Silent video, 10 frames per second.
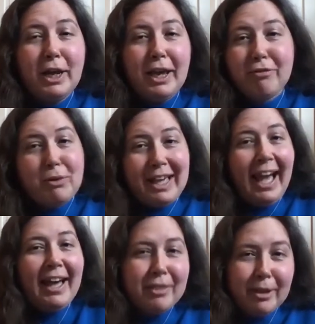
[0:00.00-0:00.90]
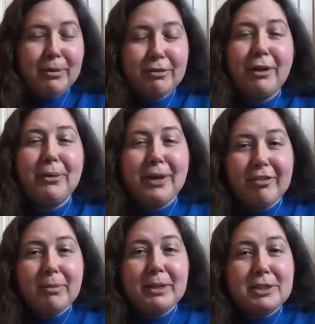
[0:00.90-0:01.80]
if we add them, the federal
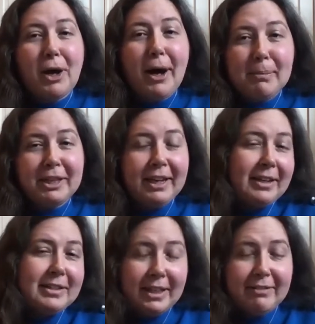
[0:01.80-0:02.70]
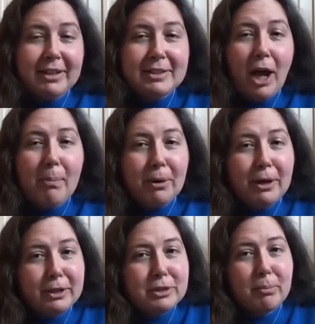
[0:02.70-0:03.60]
government is obligated to give us
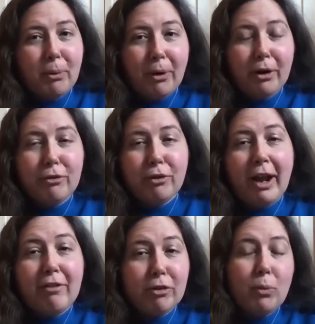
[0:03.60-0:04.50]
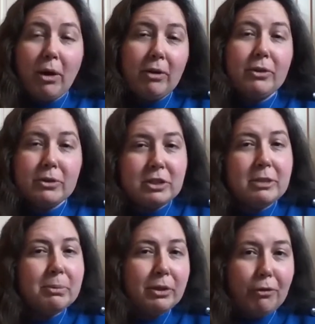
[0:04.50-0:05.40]
operating support for every one of those
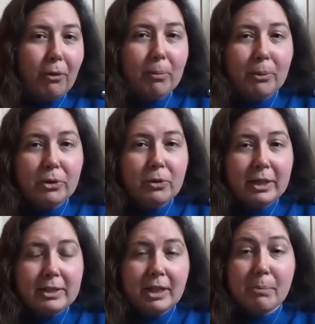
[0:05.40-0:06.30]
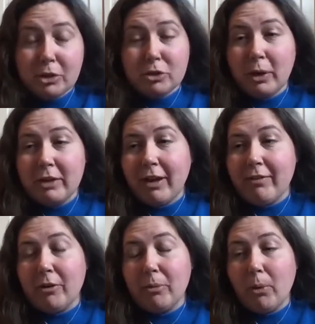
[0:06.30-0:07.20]
deeply affordable units, up to 2,500
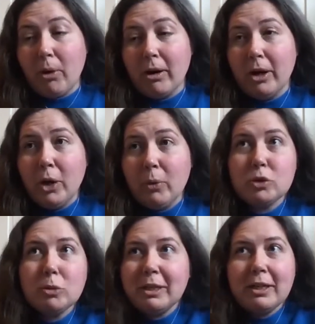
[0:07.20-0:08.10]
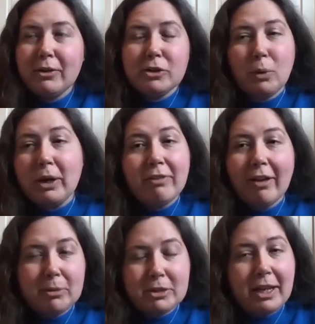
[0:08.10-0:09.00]
more, which would be another
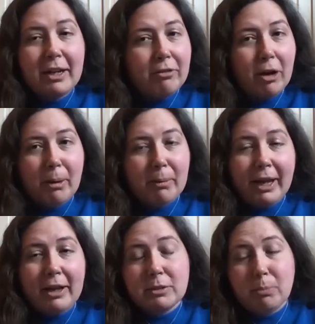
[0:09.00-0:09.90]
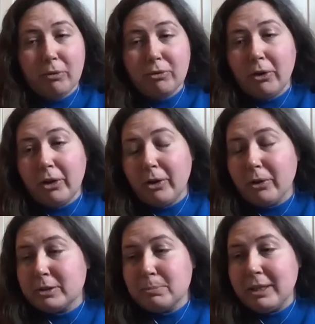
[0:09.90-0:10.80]
25% of our public housing portfolio.
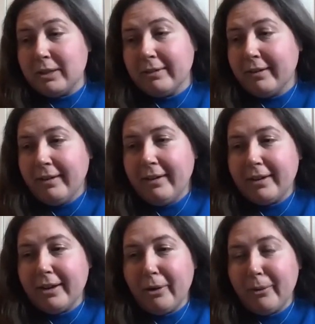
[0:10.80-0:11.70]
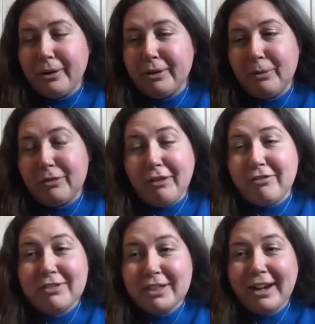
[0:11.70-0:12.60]
It'd be, you know, we've got
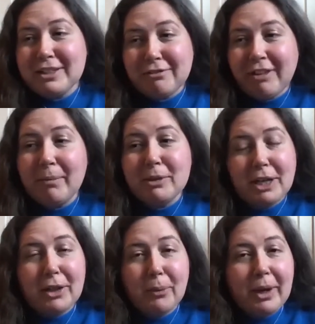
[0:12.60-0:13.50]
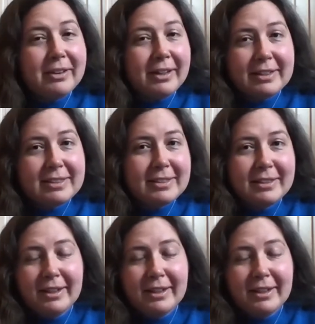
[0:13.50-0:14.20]
50,000 families on the wait list.